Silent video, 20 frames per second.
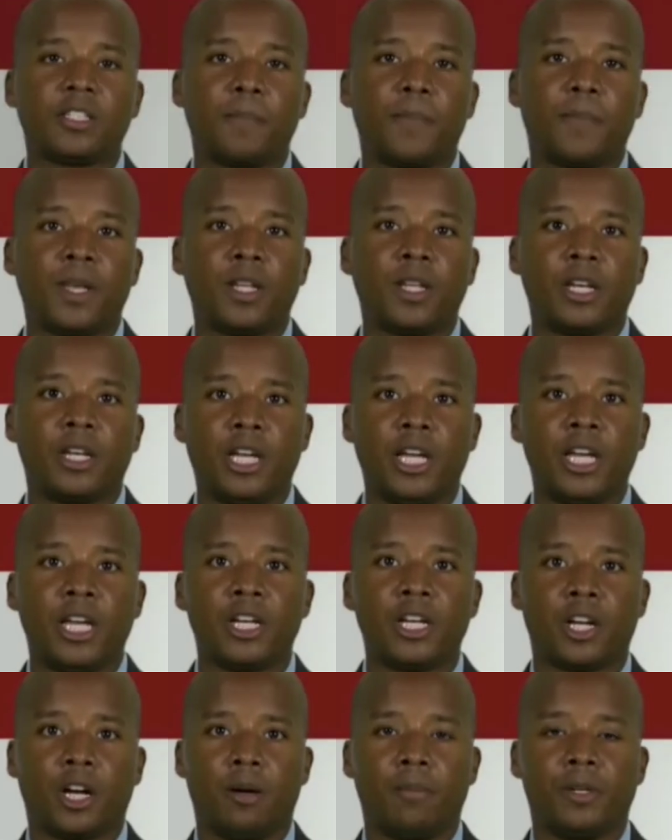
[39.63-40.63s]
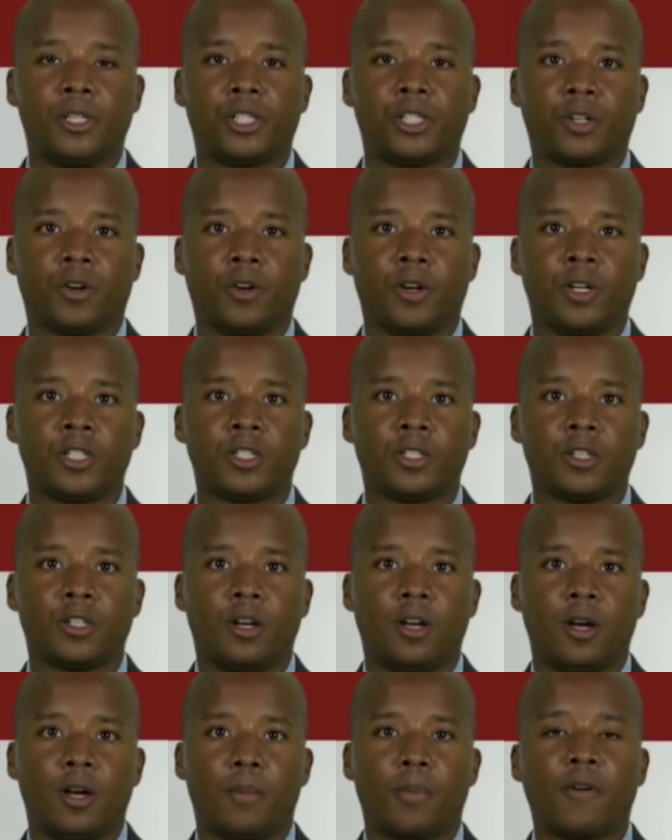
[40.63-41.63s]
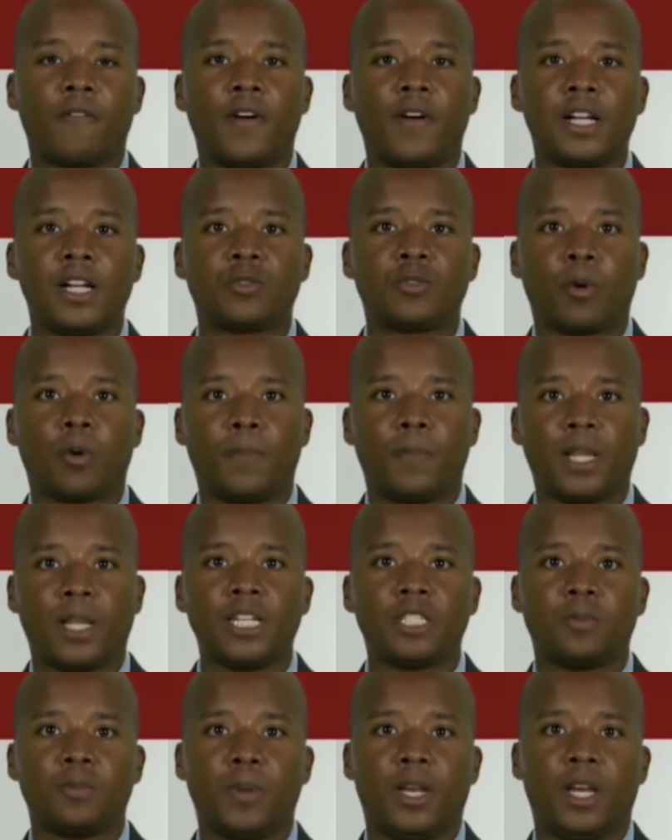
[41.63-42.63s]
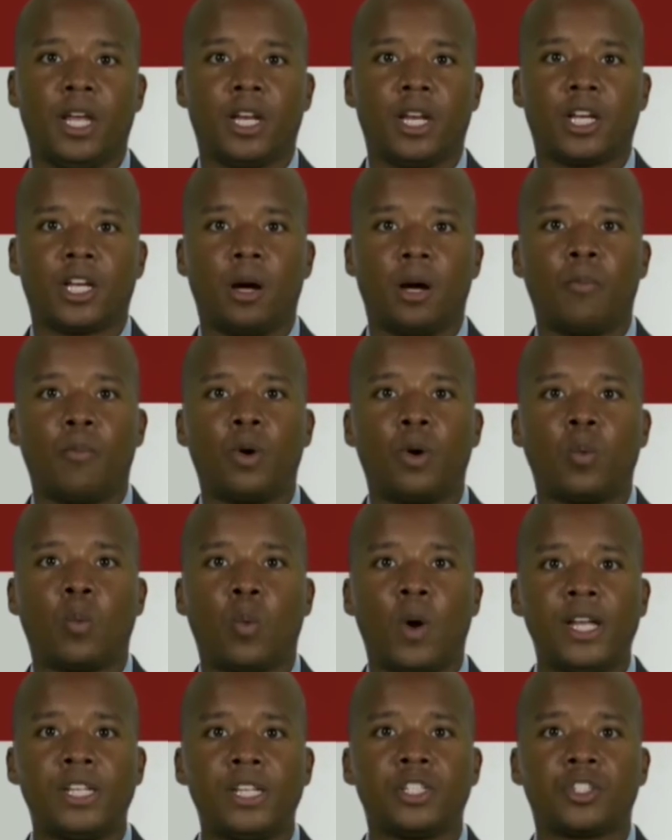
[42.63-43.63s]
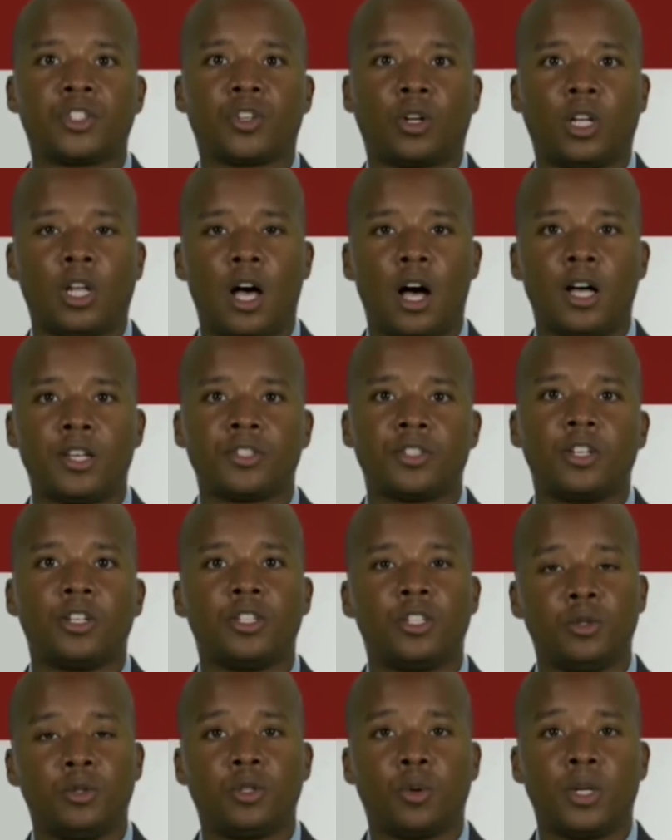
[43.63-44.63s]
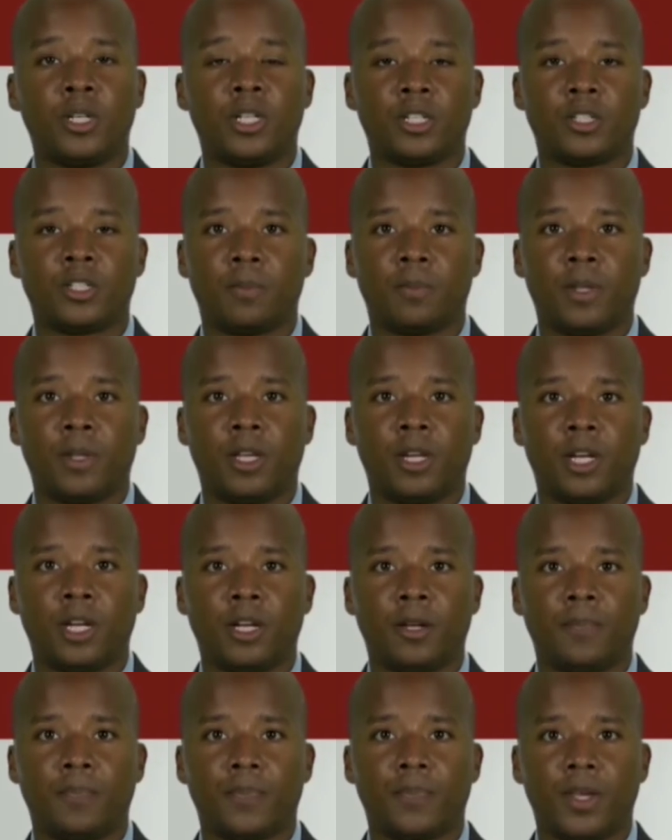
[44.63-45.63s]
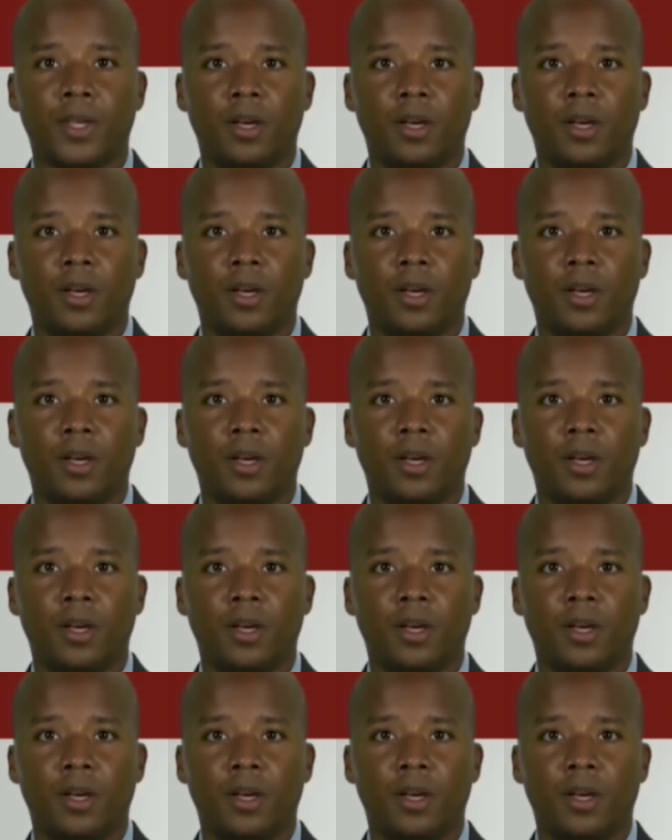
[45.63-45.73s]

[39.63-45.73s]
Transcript: Disability income insurance provides replacement income when wages are lost due to a disability.